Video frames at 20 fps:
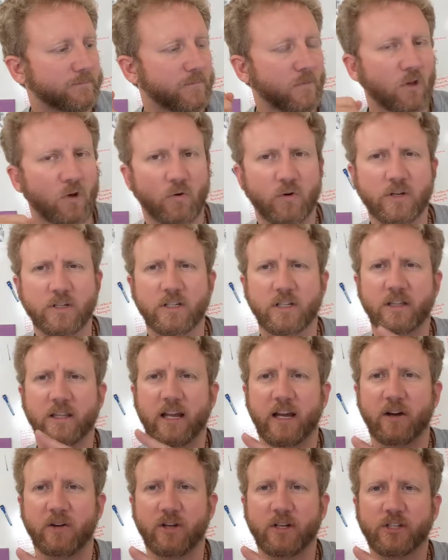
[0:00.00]
Or is it
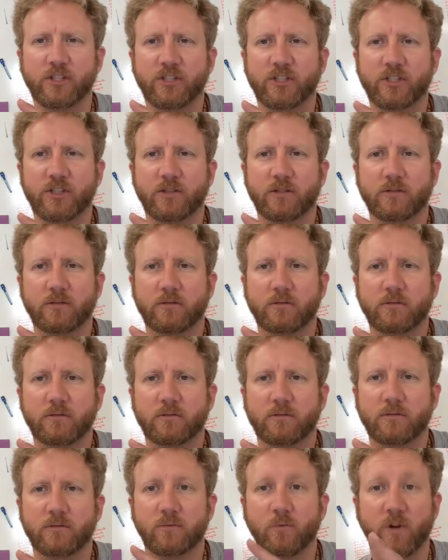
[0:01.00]
there-ish?
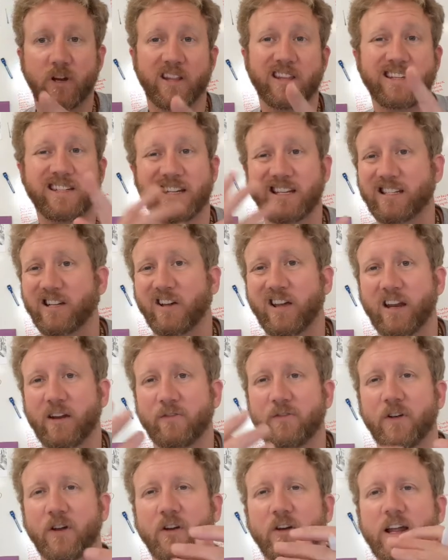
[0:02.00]
One of these days I'll get it
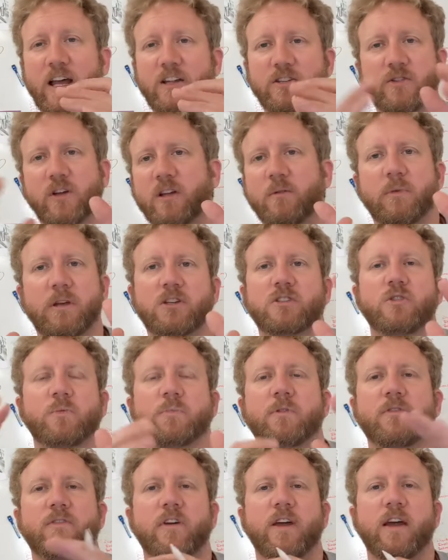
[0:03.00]
figured out so I can be a
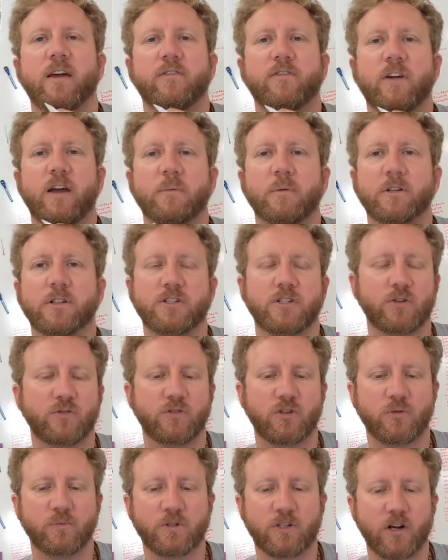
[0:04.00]
super fabulous
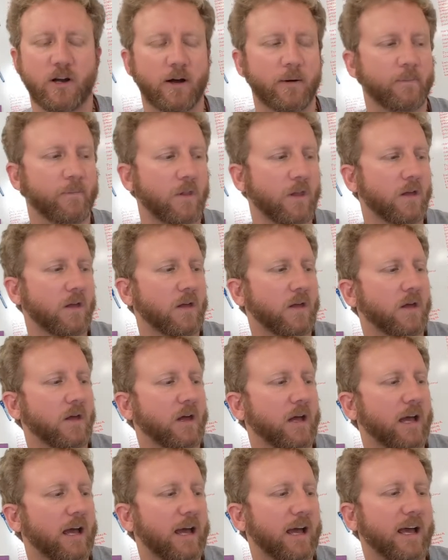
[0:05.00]
YouTube star.
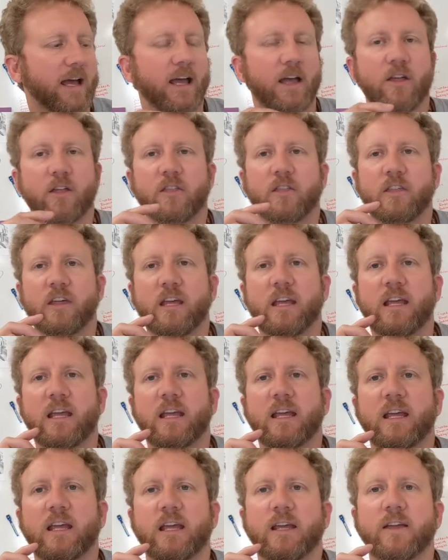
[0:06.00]

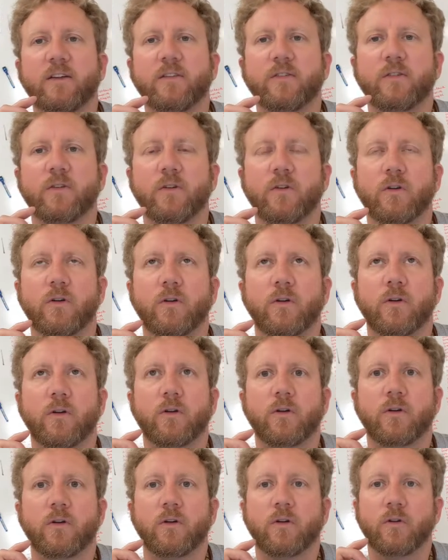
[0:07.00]
The
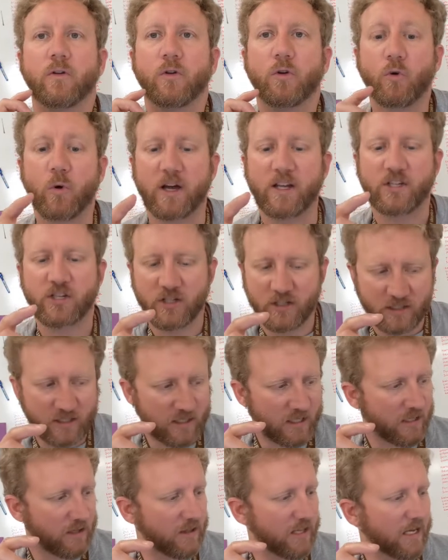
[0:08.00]

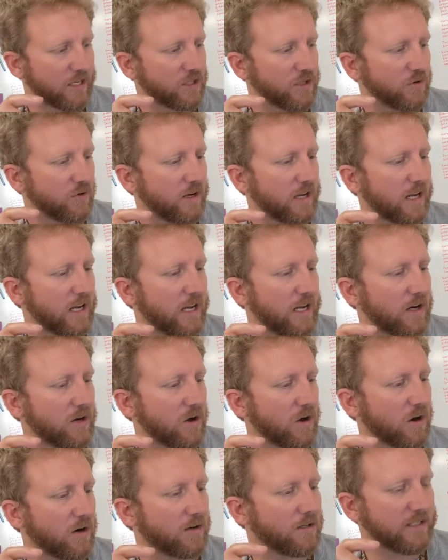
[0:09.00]
questions that you need
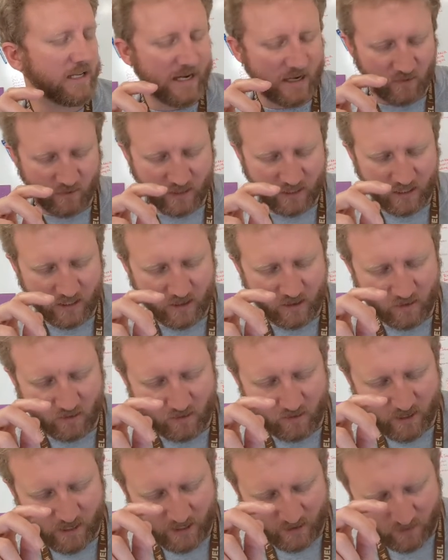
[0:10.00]
are down
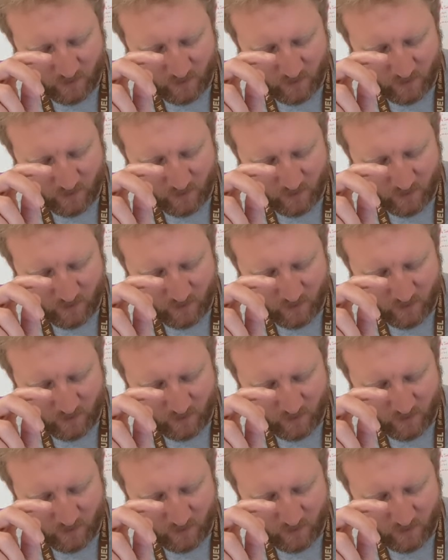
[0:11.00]
here at the